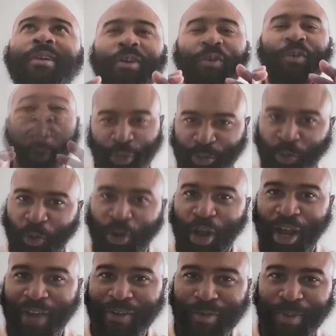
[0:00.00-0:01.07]
What's going
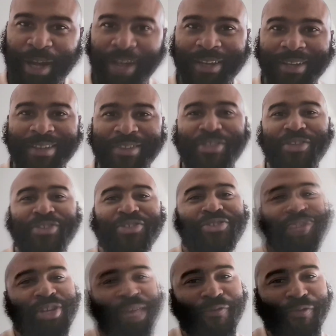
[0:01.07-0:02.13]
on, everybody? This is
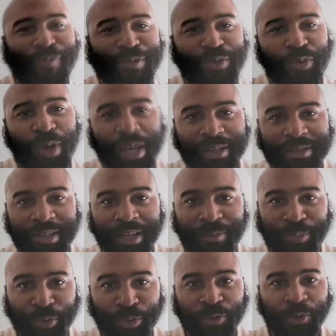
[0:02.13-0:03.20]
Jeff from SWAG
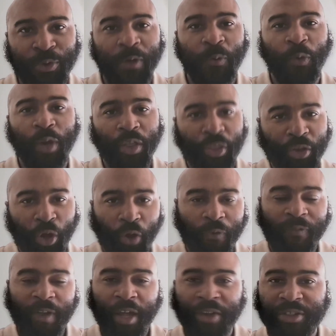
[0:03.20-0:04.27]
State Pool, one of the
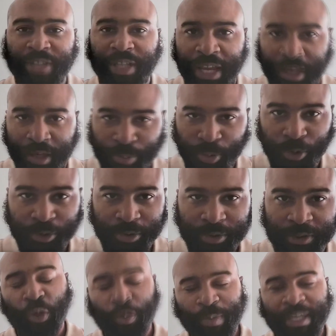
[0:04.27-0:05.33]
co-founders of
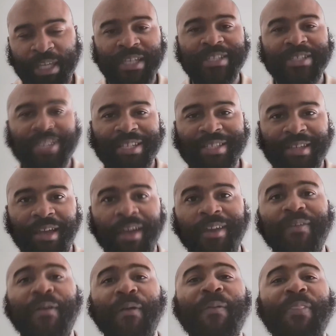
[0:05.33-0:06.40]
Adapulse. Me and ZOD,
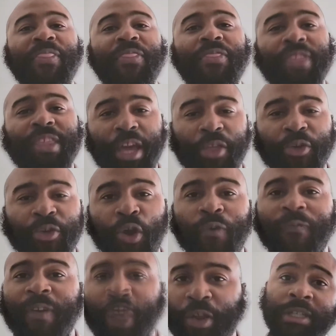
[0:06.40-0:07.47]
the other
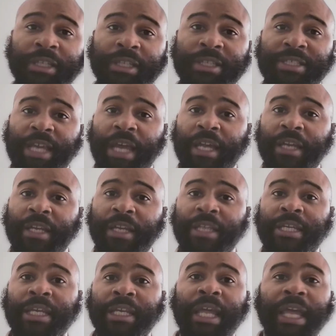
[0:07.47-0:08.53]
co-founder, decided to
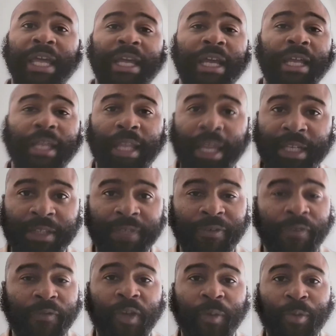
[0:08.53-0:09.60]
get a collective
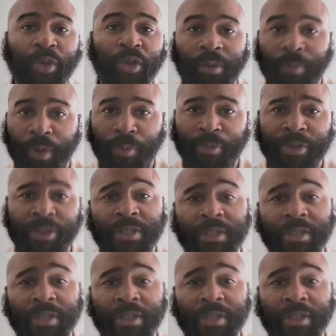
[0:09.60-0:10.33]
of community members